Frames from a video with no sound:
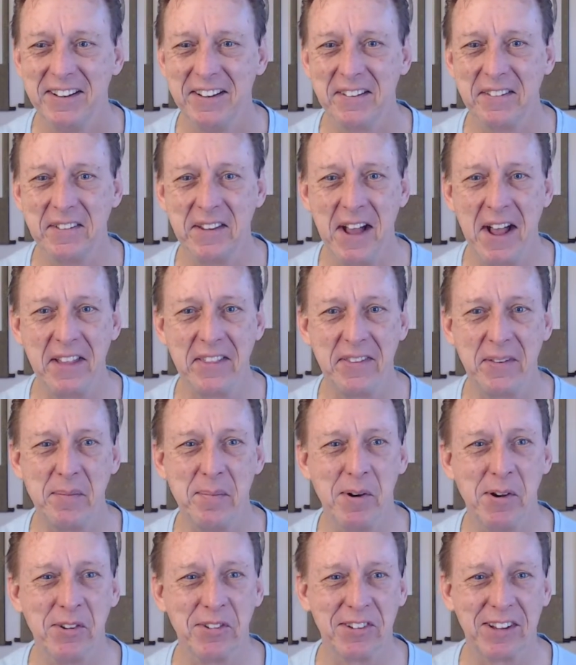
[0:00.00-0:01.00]
Not the
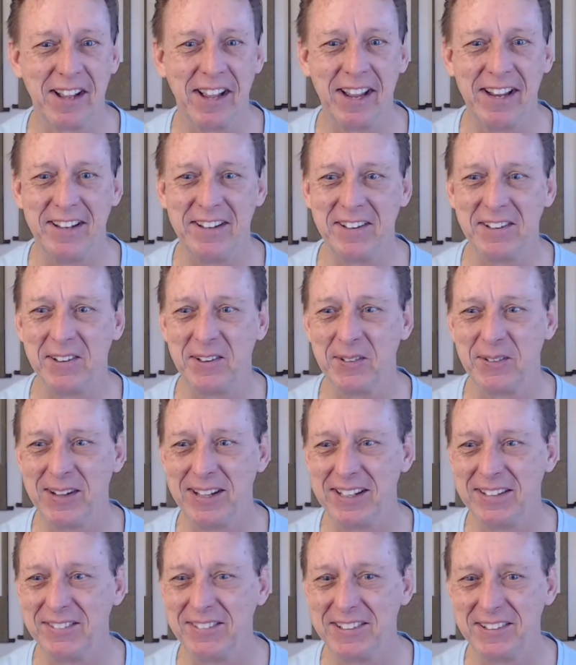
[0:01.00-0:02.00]
most ideal
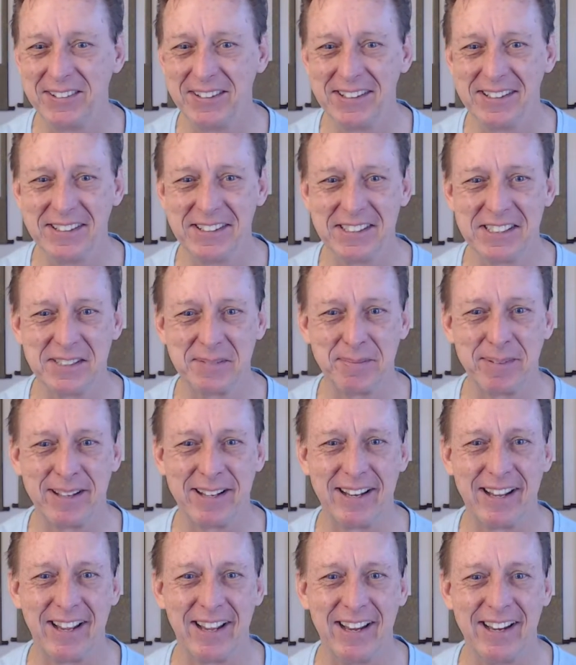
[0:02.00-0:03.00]
way of doing this, but
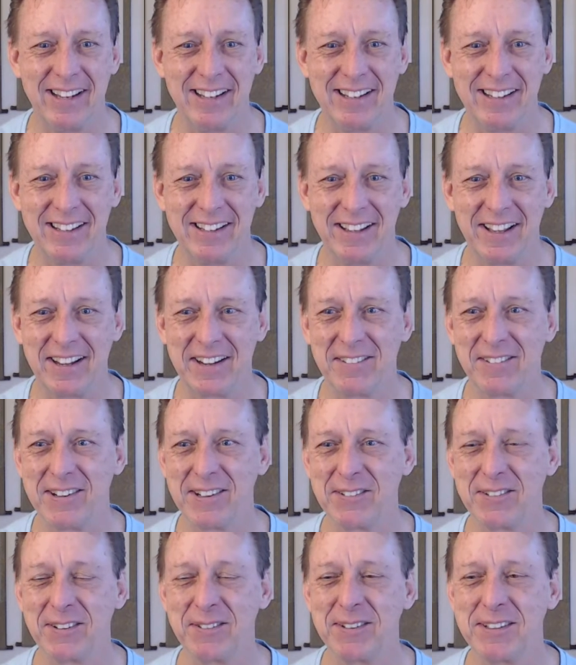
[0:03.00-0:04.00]
hey, you got to
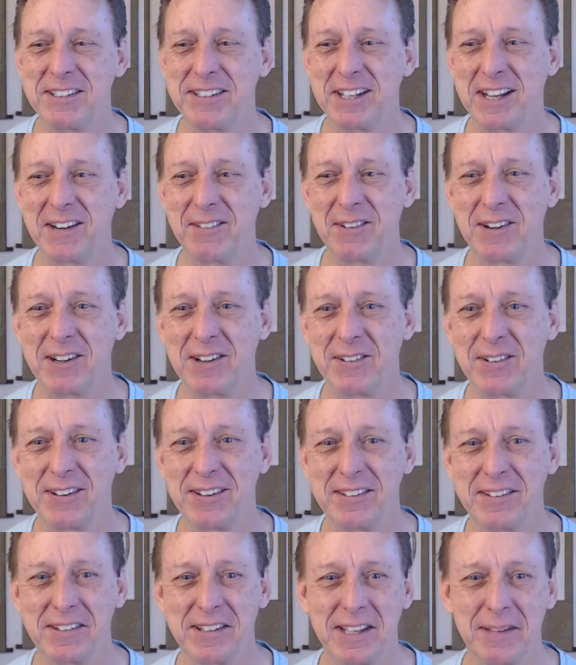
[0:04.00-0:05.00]
work with what you got to work with.
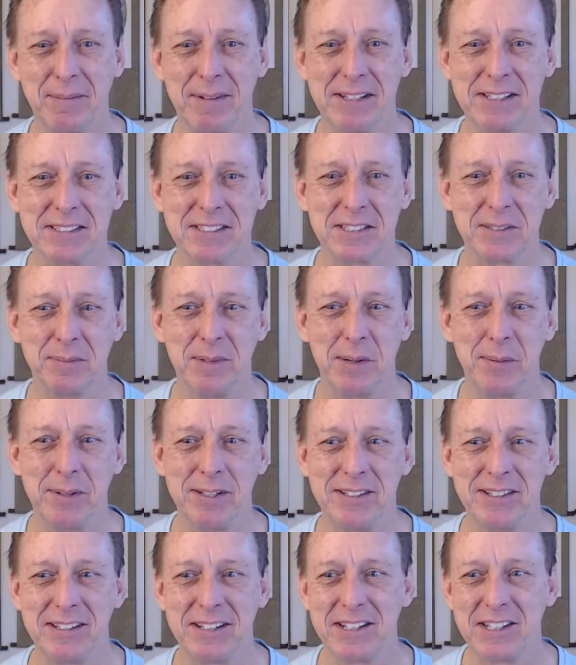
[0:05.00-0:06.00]
So give me just a moment
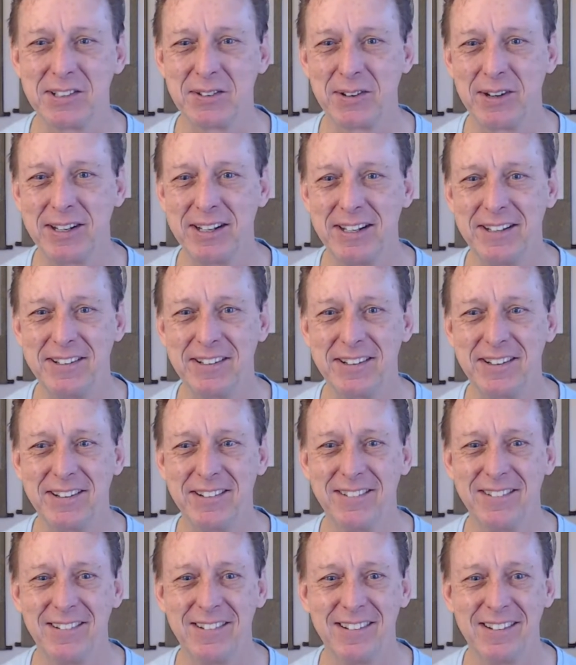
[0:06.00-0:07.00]
to get to where I need to
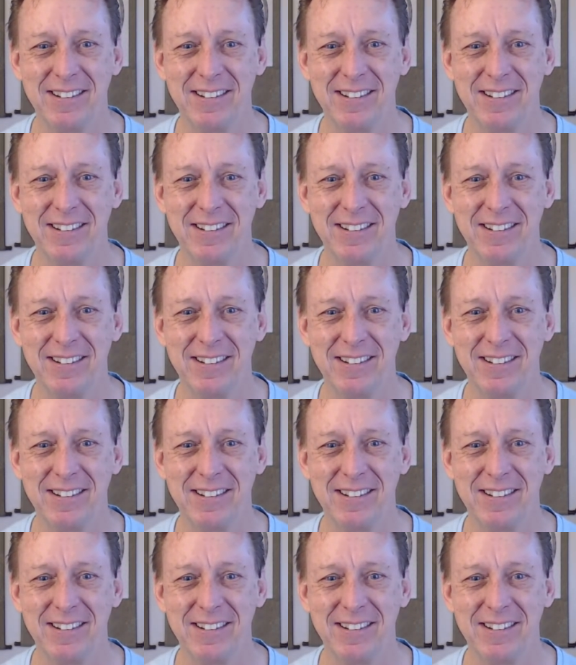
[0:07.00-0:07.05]
go.